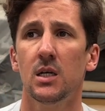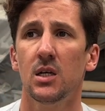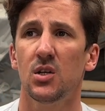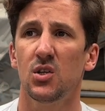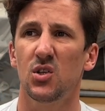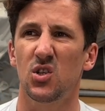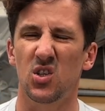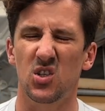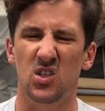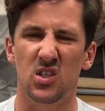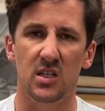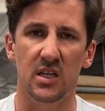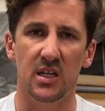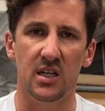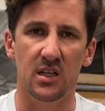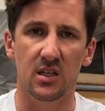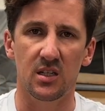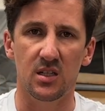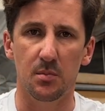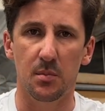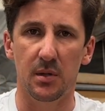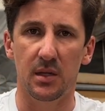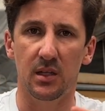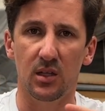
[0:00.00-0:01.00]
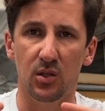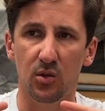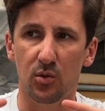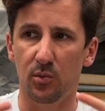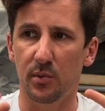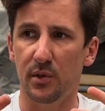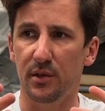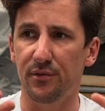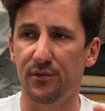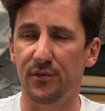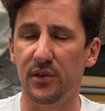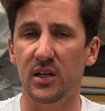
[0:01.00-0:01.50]
just needed to be a little
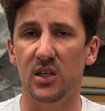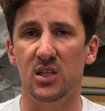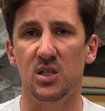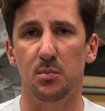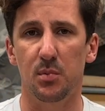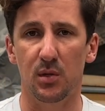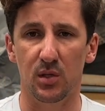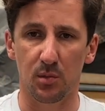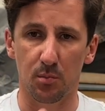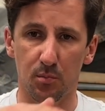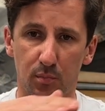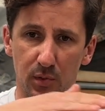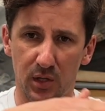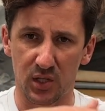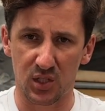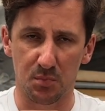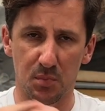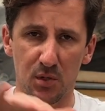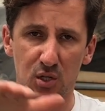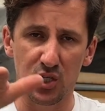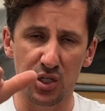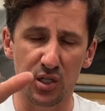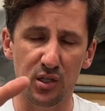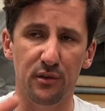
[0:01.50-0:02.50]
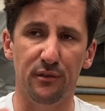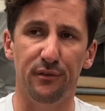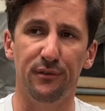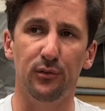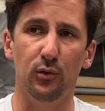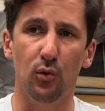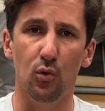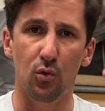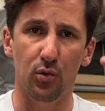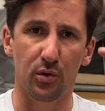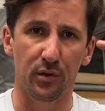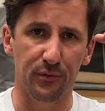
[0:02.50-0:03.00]
bit fixed, but especially the
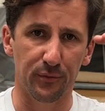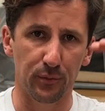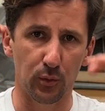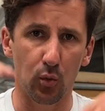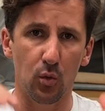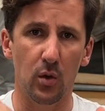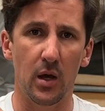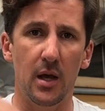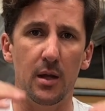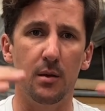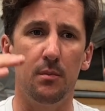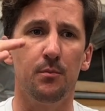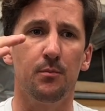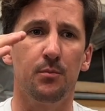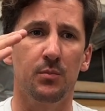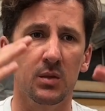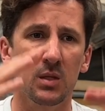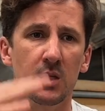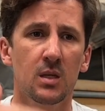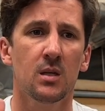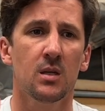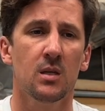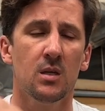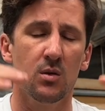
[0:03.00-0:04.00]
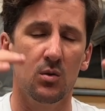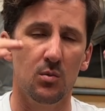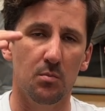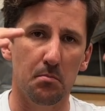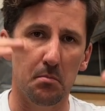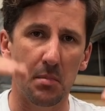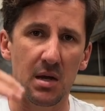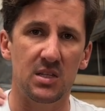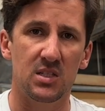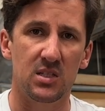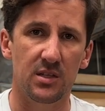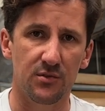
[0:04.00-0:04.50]
floor had
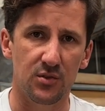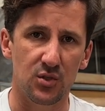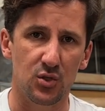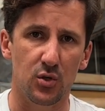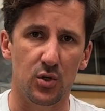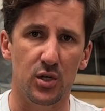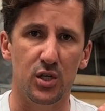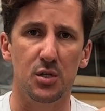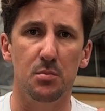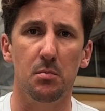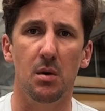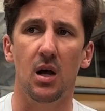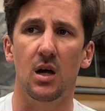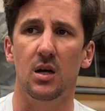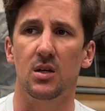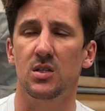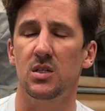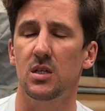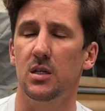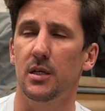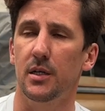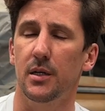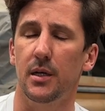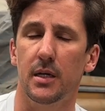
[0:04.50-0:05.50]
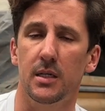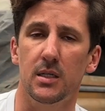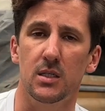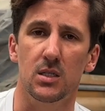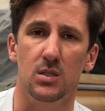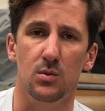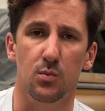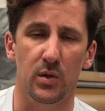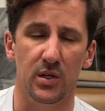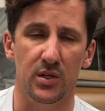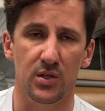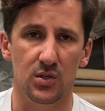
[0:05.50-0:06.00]
massive stretch marks in it, and
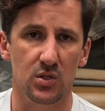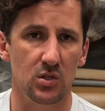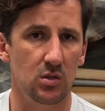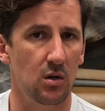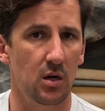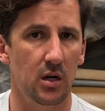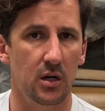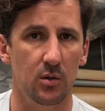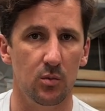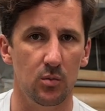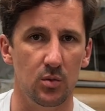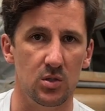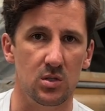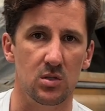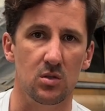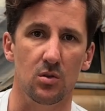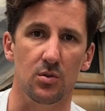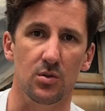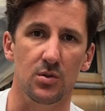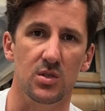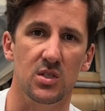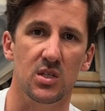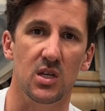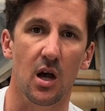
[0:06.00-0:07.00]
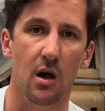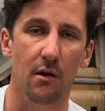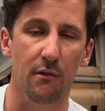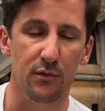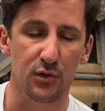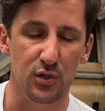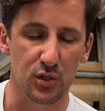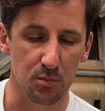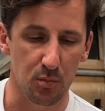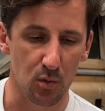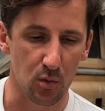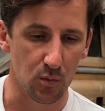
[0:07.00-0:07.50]
we decided it was not
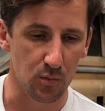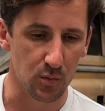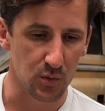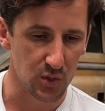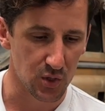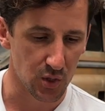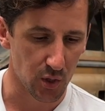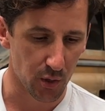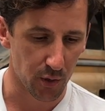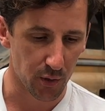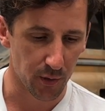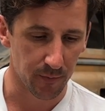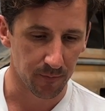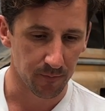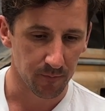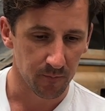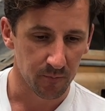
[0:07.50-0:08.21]
salvageable. So